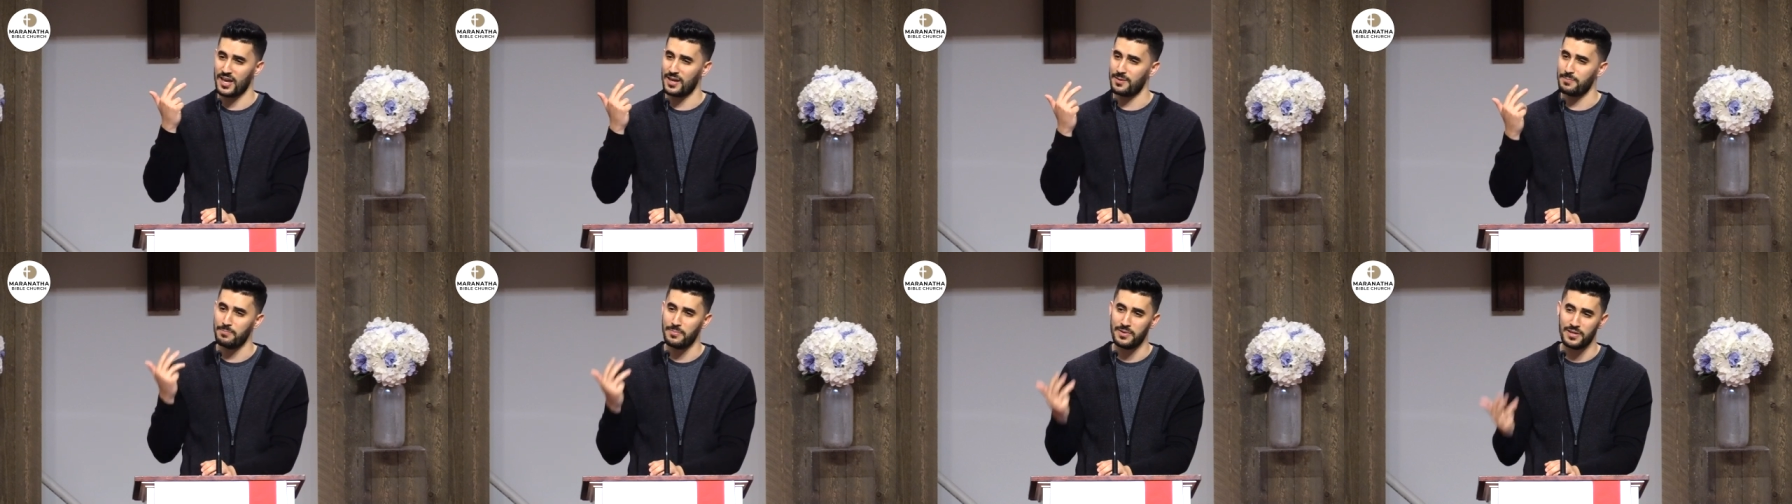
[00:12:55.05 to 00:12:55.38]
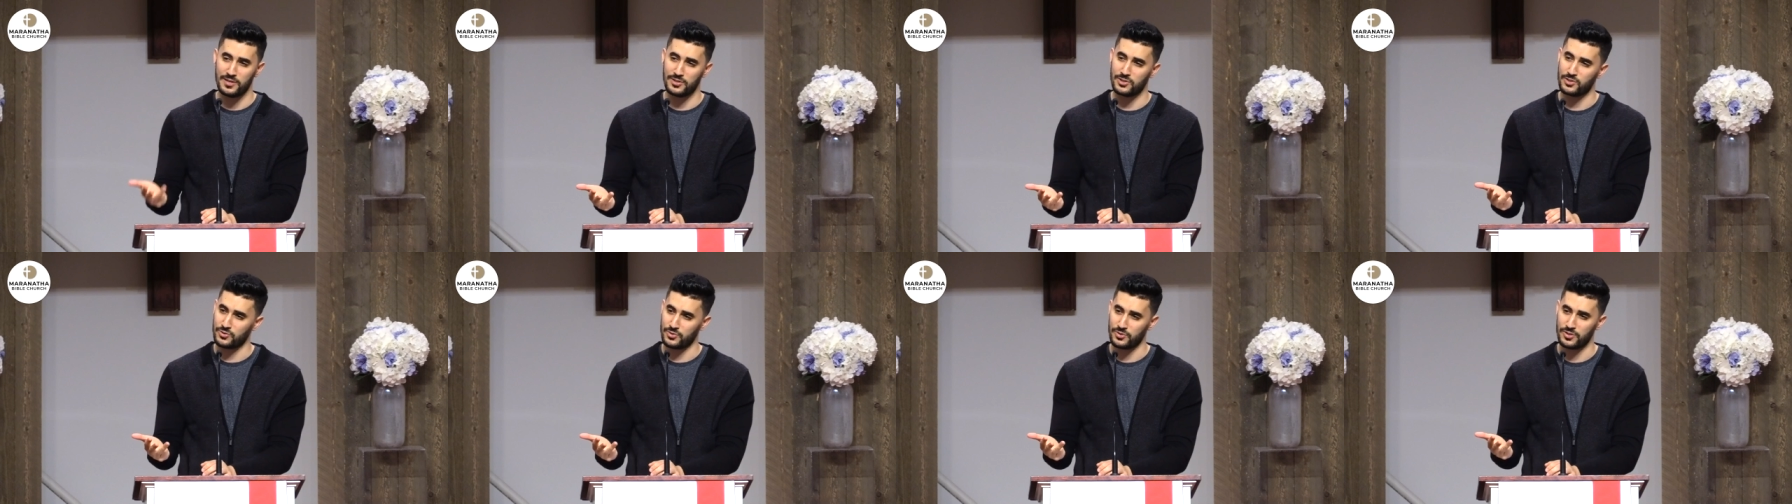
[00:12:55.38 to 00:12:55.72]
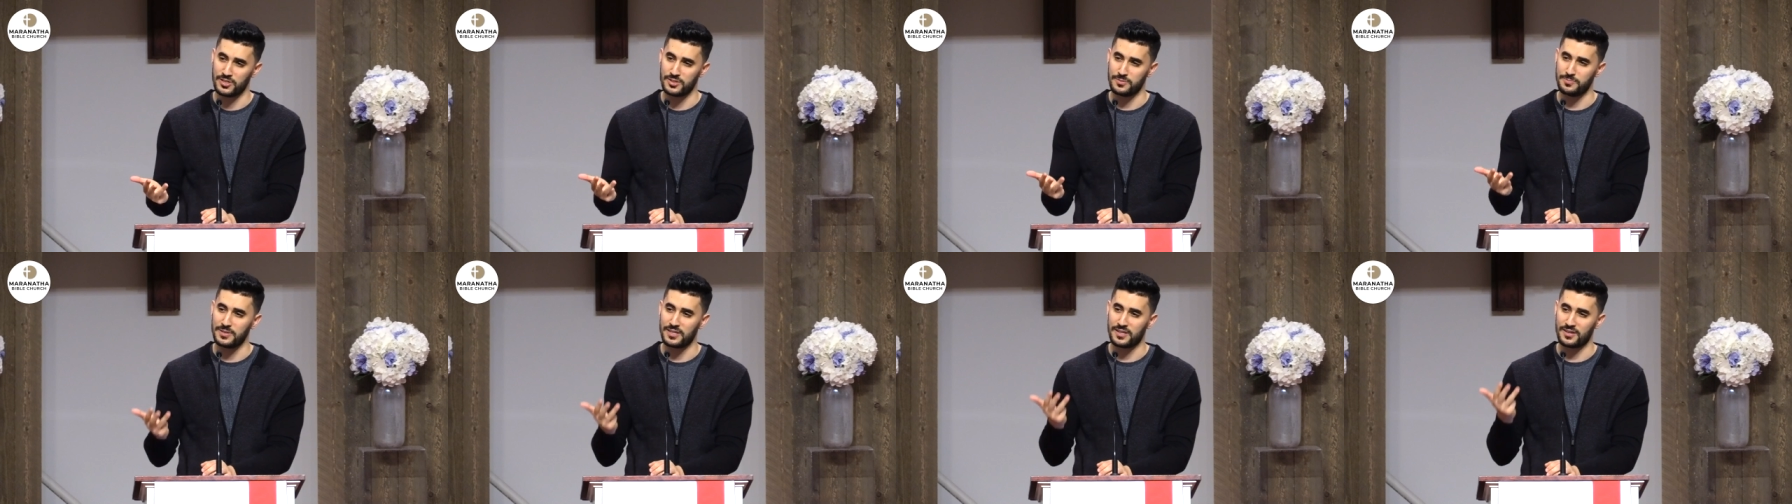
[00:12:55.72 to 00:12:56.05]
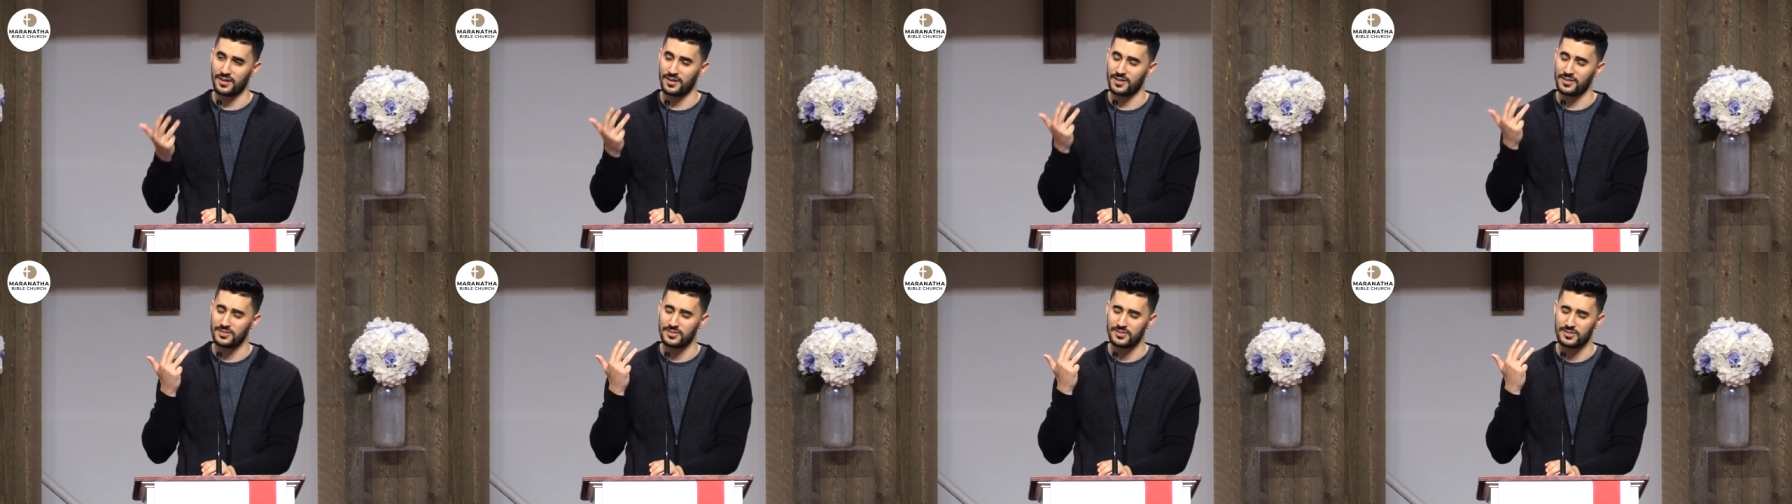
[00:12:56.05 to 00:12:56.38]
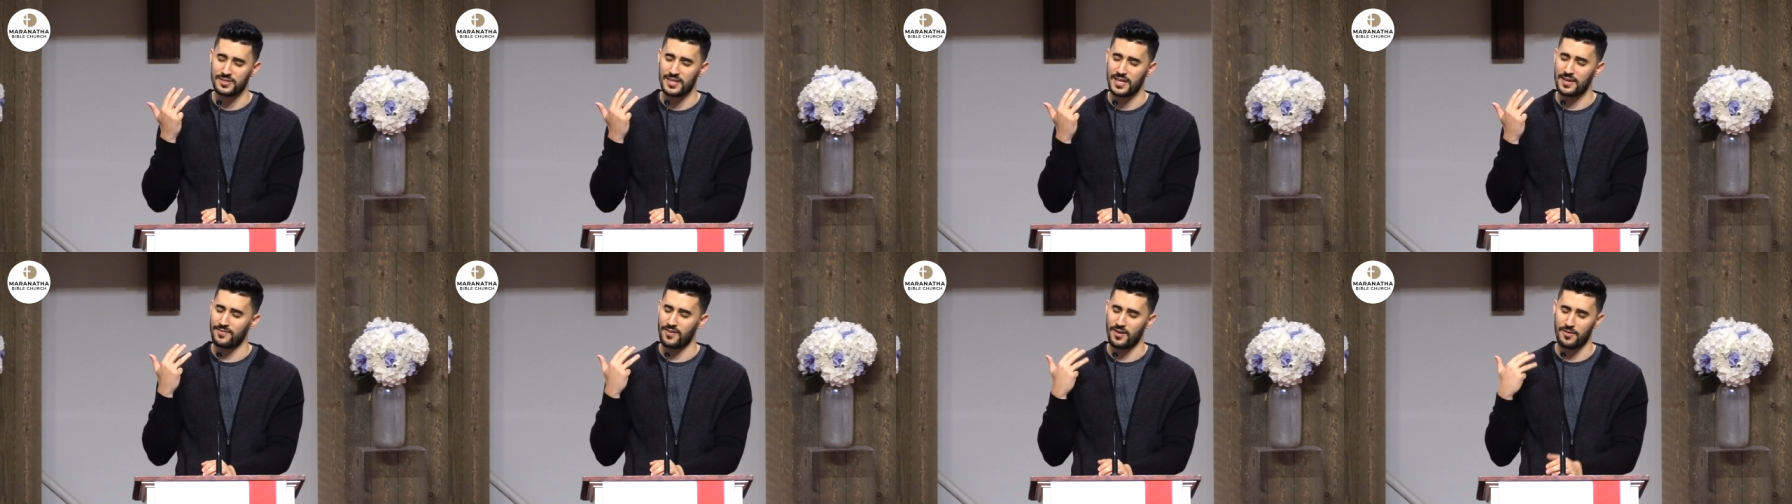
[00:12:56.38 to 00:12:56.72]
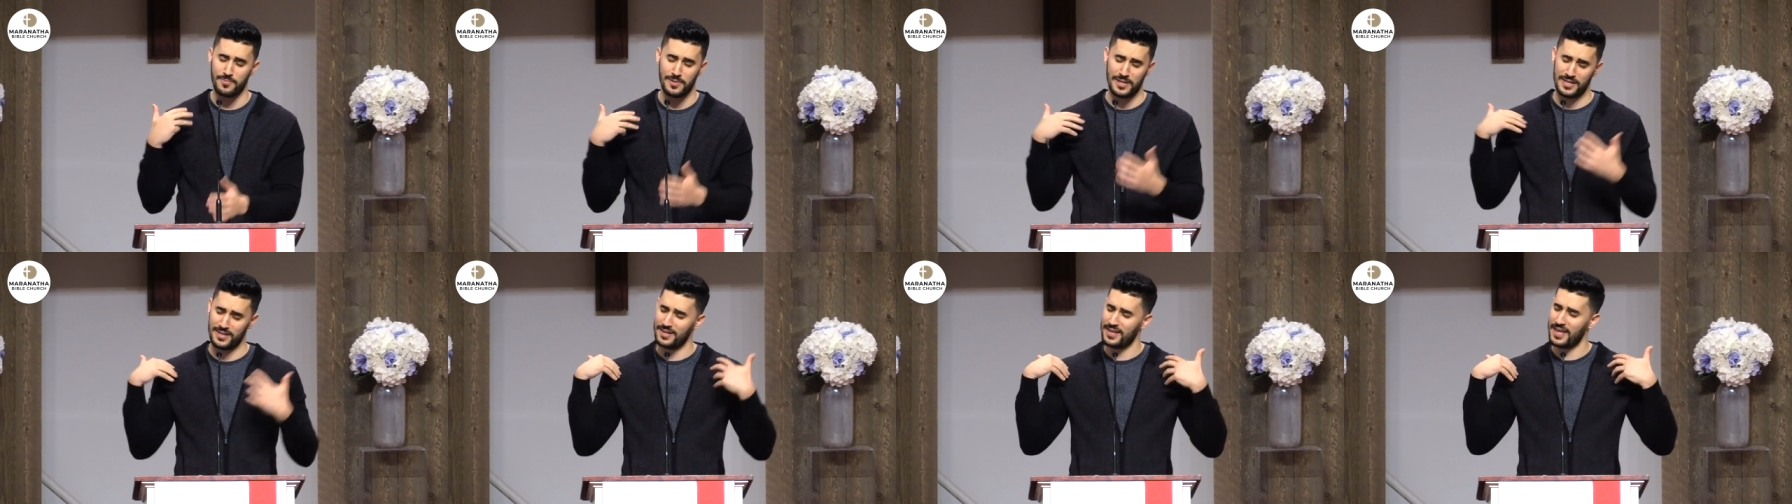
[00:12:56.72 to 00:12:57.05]
and ministries because they
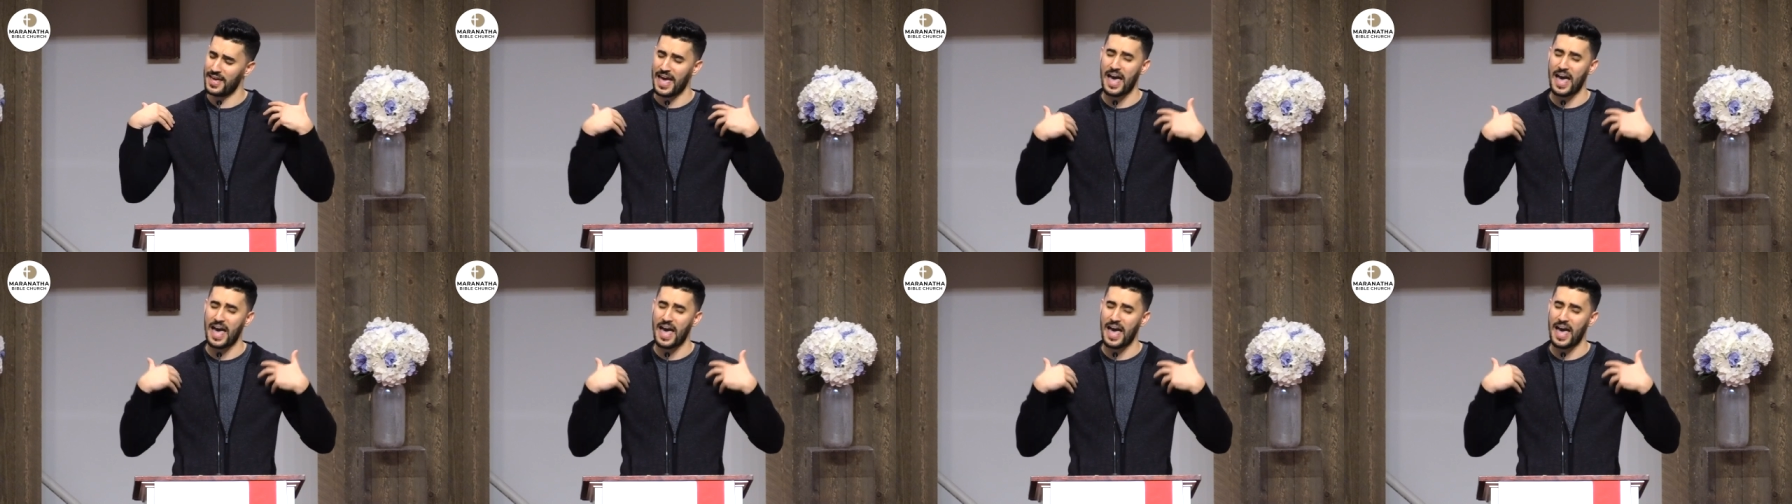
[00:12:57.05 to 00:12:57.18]
have been